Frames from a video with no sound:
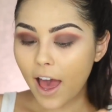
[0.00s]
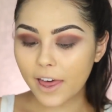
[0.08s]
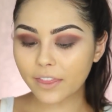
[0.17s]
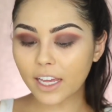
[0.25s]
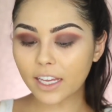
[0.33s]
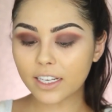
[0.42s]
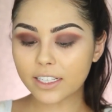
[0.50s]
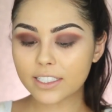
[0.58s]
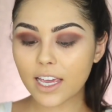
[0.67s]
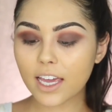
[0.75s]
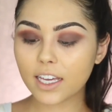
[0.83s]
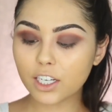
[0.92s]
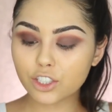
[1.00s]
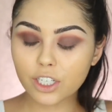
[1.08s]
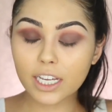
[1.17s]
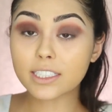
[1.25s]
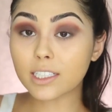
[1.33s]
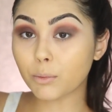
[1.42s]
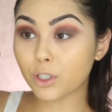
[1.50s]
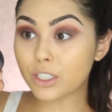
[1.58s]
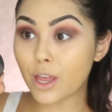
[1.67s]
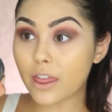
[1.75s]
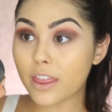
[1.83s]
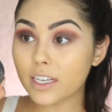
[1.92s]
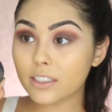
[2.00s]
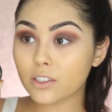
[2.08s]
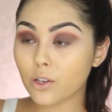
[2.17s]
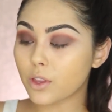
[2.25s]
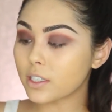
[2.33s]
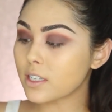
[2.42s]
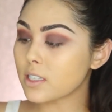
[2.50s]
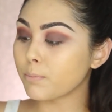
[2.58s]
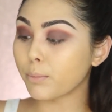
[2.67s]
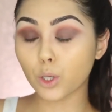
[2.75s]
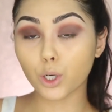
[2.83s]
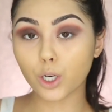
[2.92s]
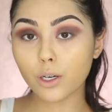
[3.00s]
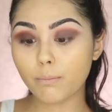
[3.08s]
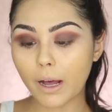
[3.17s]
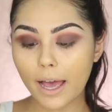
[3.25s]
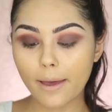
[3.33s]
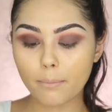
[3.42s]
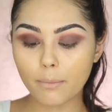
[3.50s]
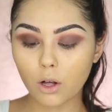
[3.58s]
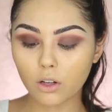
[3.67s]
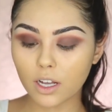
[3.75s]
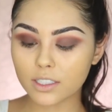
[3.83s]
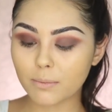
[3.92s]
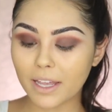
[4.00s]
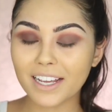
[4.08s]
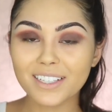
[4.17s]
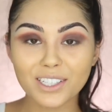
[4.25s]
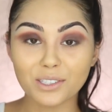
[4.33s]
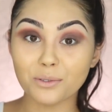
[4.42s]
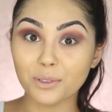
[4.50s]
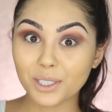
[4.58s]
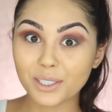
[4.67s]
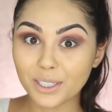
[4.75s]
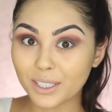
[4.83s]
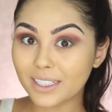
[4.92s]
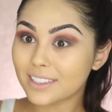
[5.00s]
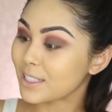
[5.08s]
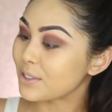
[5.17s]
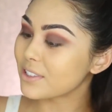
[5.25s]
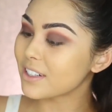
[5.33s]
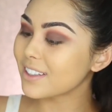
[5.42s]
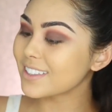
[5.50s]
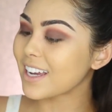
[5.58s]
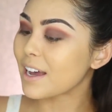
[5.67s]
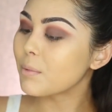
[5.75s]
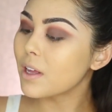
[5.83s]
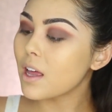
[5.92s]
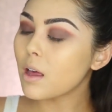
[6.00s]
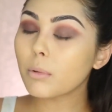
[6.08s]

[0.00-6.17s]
and then take a shade similar to this. So this is Blur by Melt Cosmetics. It's really dirty because I use it all the time.